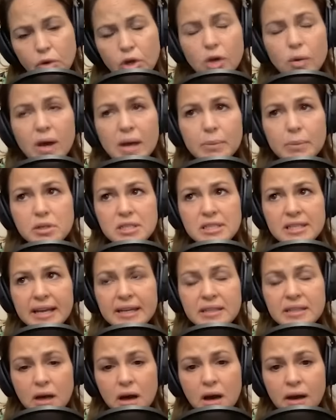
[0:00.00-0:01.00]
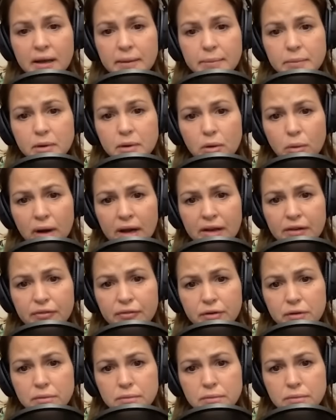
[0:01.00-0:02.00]
you able to take time away
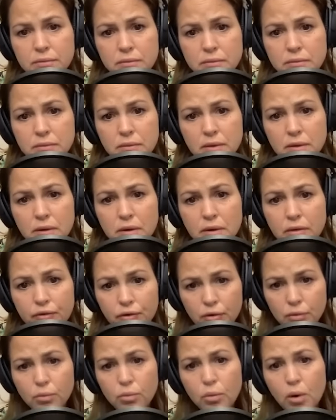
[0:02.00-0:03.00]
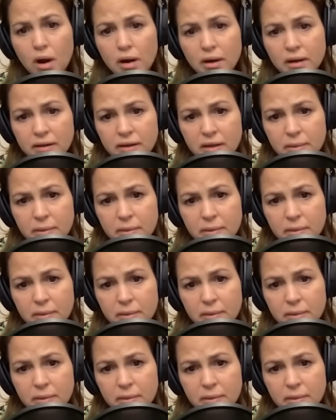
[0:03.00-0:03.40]
from from work and